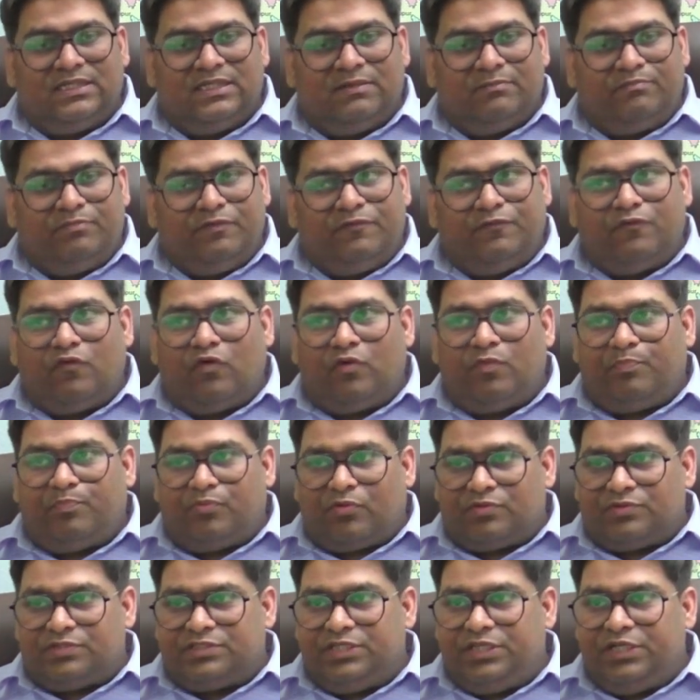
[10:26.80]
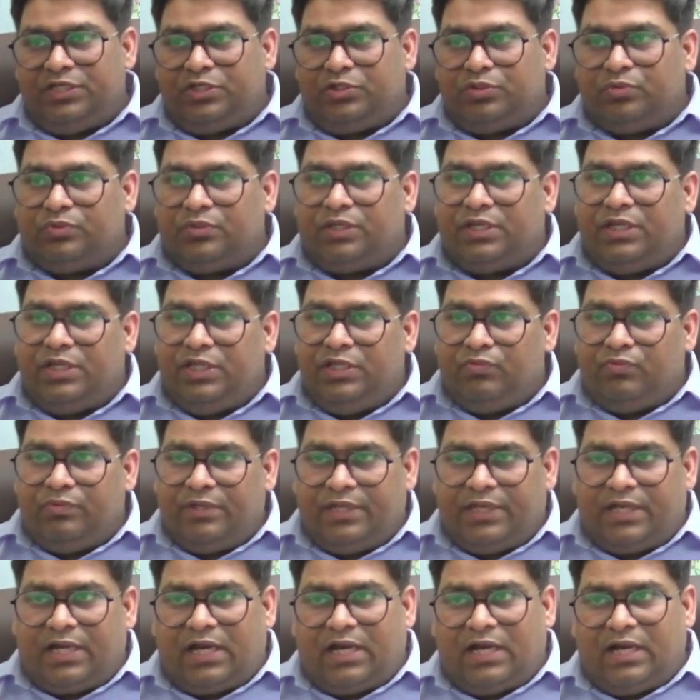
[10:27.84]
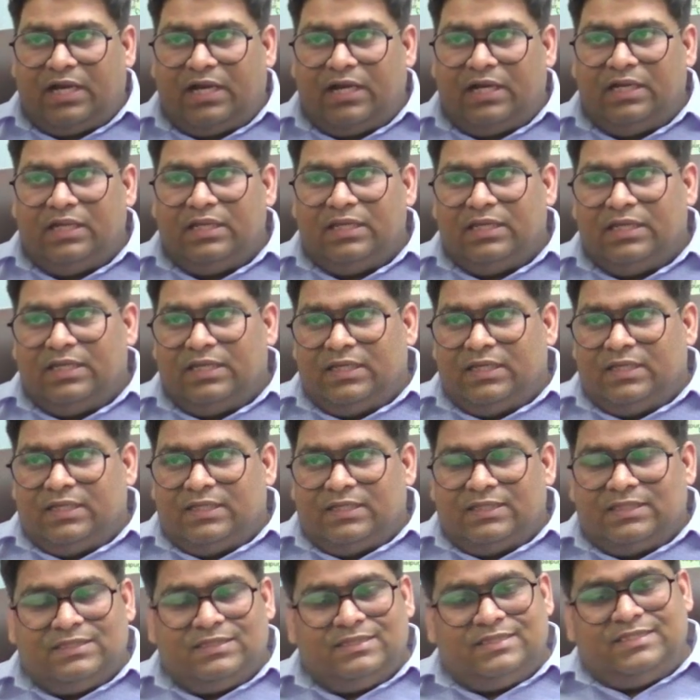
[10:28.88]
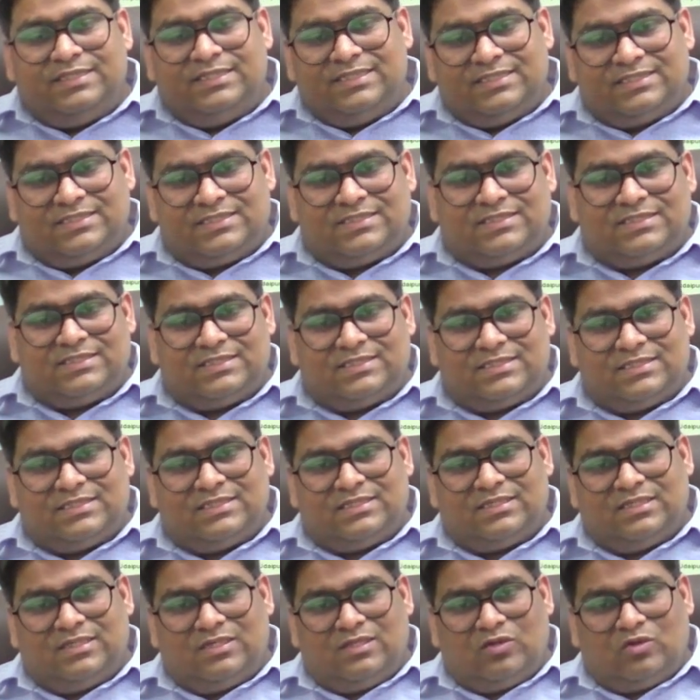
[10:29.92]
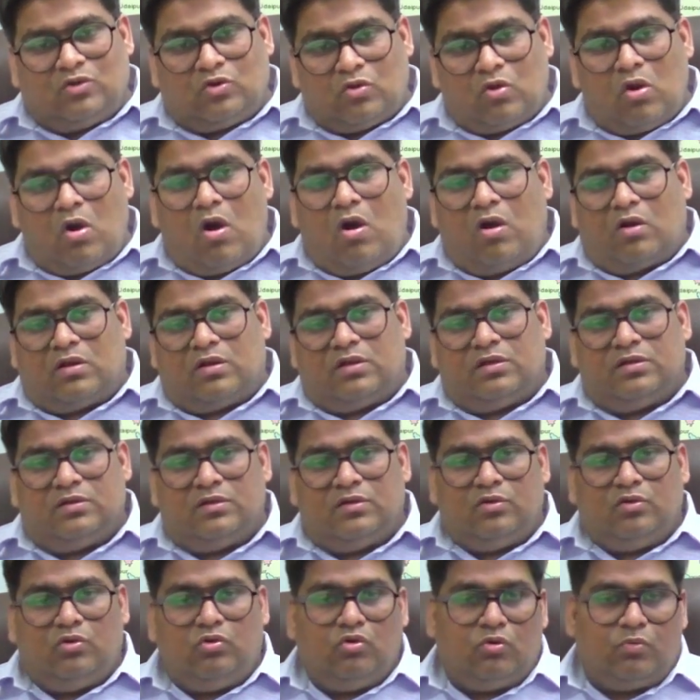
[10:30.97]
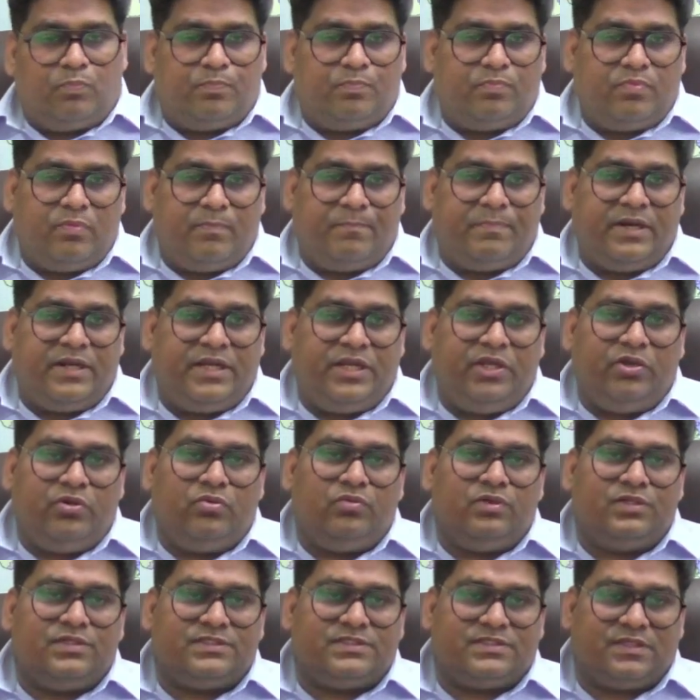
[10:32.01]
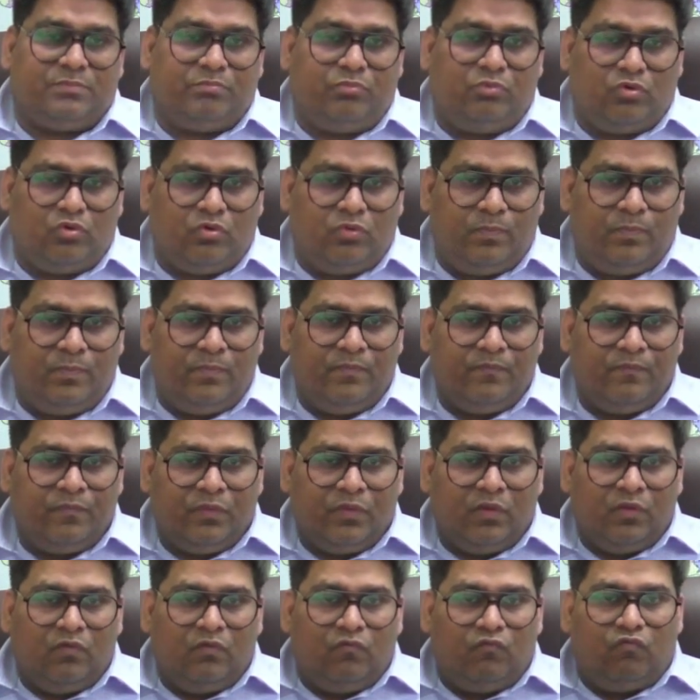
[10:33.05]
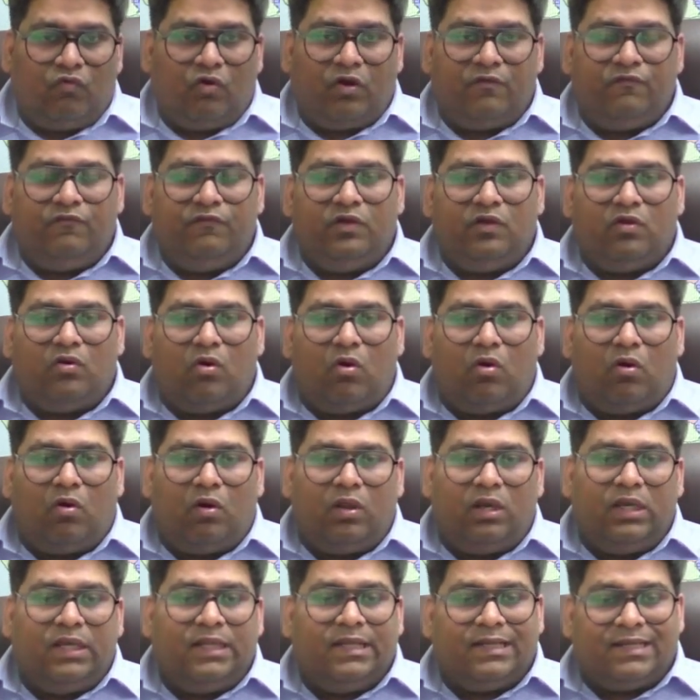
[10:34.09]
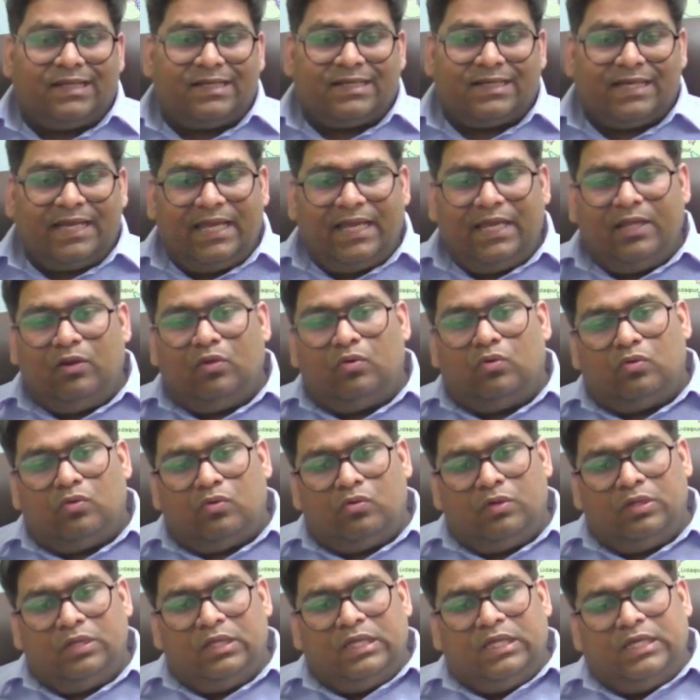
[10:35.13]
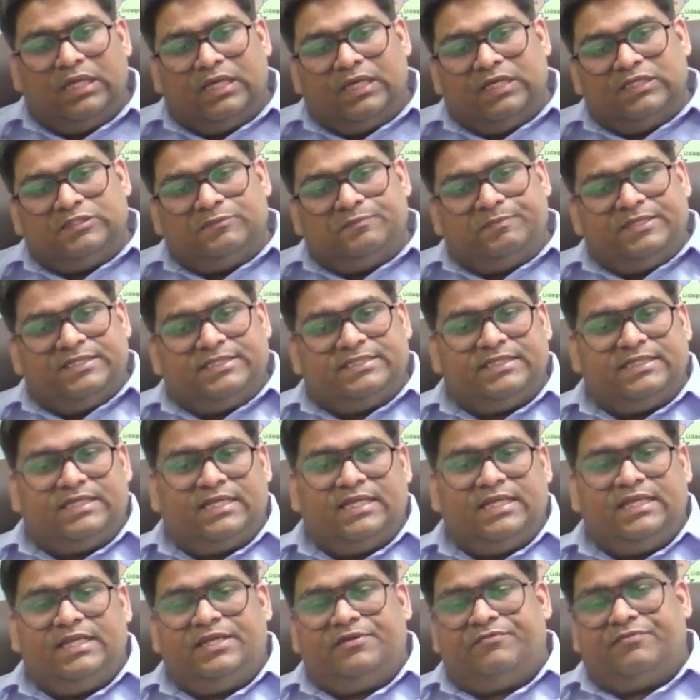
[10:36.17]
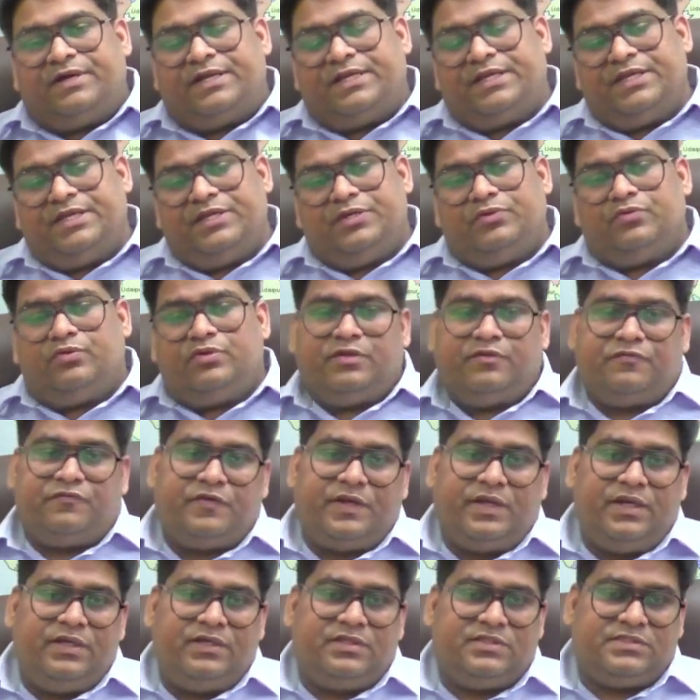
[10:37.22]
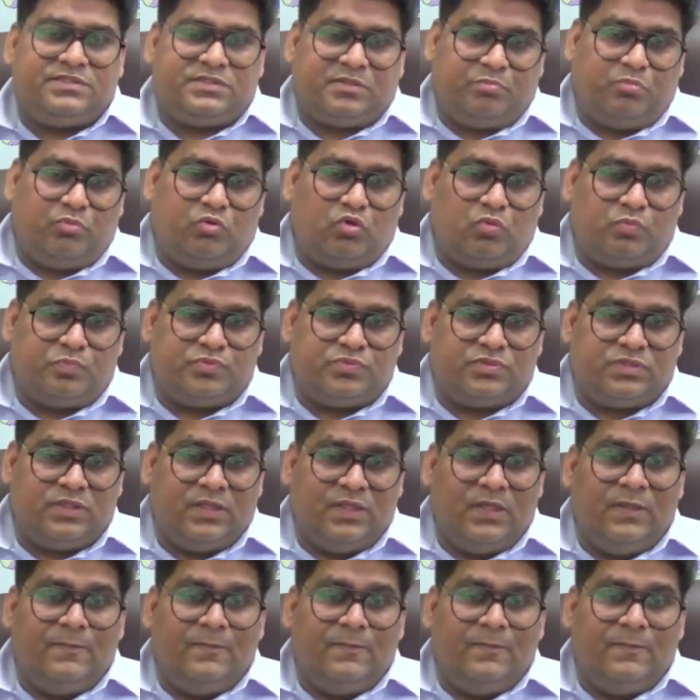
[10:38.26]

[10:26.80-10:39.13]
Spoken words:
before proceed to the new era, this rock group, particular subgroup, what we call Rayalo, is basically divided into different subgroups